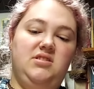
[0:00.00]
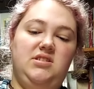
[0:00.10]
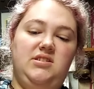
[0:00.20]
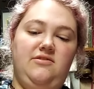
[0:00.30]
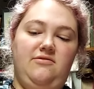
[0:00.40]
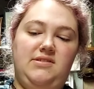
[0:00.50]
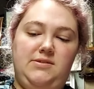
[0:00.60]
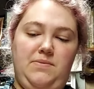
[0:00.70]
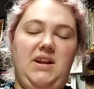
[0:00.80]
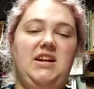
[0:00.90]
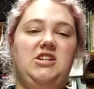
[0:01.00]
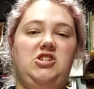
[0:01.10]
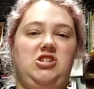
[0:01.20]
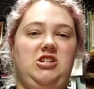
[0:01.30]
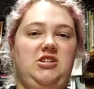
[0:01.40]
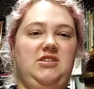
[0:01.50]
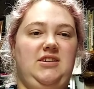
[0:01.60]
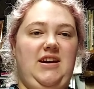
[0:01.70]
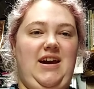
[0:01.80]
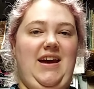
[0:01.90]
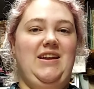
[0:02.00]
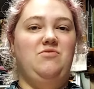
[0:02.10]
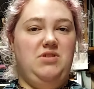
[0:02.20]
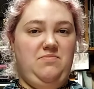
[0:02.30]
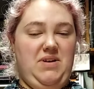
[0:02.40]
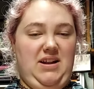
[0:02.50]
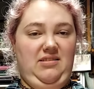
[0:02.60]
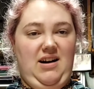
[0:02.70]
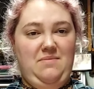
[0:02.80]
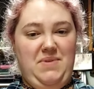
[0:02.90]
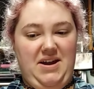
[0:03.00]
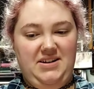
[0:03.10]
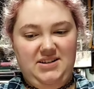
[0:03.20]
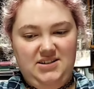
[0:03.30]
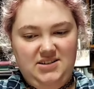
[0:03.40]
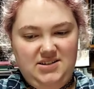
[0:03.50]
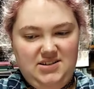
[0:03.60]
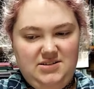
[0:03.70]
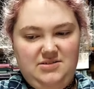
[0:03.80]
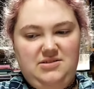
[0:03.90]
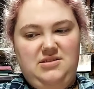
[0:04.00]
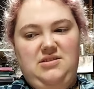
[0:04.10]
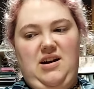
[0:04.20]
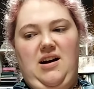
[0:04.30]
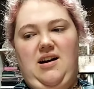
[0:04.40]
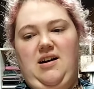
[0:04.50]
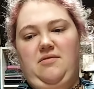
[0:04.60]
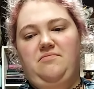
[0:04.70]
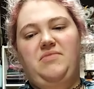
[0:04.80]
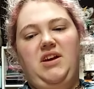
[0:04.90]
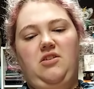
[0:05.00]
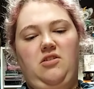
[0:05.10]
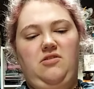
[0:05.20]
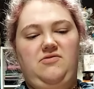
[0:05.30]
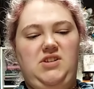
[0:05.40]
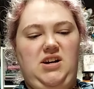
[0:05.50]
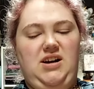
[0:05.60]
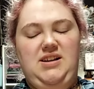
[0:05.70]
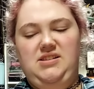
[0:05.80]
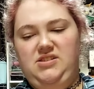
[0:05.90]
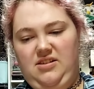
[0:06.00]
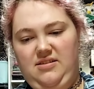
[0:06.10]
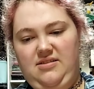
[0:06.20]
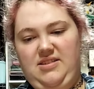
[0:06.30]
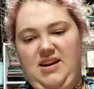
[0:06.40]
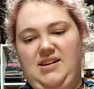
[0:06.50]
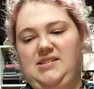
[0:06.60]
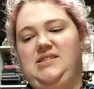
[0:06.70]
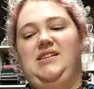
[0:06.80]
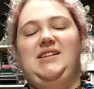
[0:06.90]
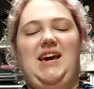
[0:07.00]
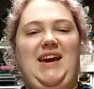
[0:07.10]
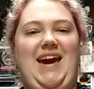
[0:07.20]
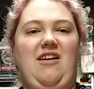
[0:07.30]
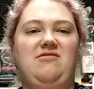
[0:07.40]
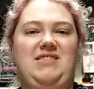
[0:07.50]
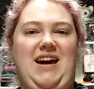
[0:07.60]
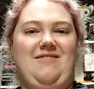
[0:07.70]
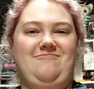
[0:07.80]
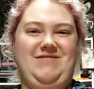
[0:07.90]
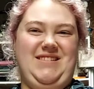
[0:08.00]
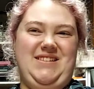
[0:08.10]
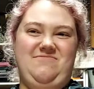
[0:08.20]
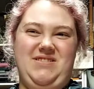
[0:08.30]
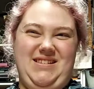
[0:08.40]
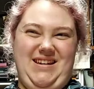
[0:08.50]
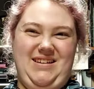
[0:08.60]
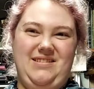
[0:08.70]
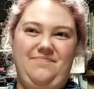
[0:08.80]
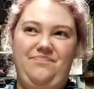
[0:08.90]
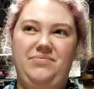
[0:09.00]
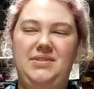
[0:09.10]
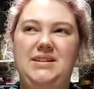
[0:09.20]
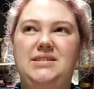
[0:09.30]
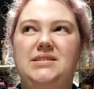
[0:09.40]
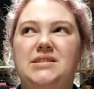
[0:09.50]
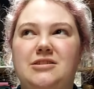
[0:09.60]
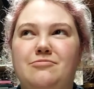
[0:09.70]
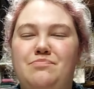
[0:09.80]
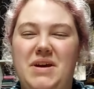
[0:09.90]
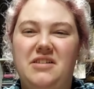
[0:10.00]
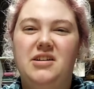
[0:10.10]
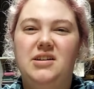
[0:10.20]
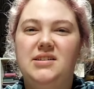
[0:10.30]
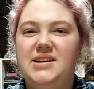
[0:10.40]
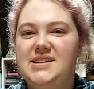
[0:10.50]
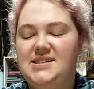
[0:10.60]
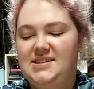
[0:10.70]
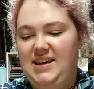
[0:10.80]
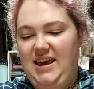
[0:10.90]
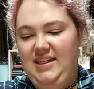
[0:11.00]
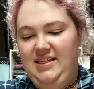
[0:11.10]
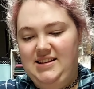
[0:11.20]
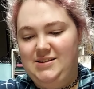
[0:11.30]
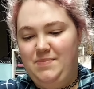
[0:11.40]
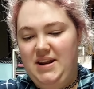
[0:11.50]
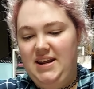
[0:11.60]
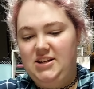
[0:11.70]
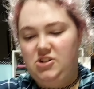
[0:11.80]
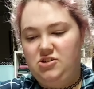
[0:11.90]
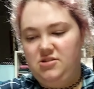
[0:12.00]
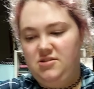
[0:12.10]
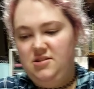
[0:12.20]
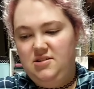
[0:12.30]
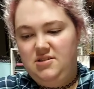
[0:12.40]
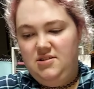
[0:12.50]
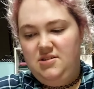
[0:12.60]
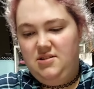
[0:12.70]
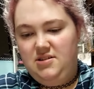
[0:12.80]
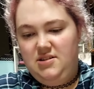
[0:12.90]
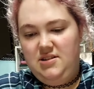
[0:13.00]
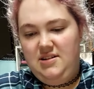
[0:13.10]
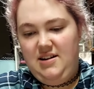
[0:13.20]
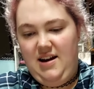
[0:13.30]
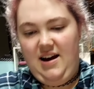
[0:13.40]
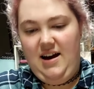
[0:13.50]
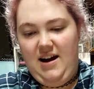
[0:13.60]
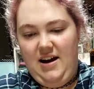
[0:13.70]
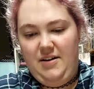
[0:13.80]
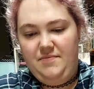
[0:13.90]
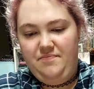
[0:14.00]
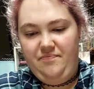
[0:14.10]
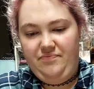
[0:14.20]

spinach, and it would have been a lot better. Um, they could have done certain things to take out that really, really bitterness in the spinach. Um, and